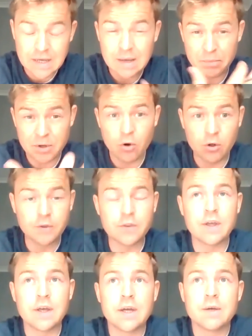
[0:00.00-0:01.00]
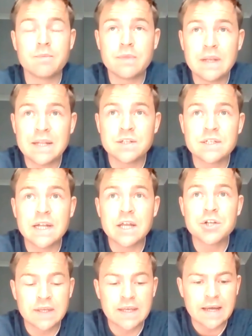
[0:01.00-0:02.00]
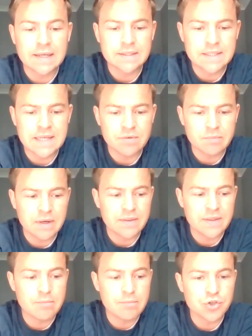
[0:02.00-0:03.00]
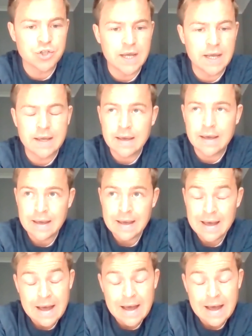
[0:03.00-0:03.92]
beyond the legislation and the guidance given by the MOJ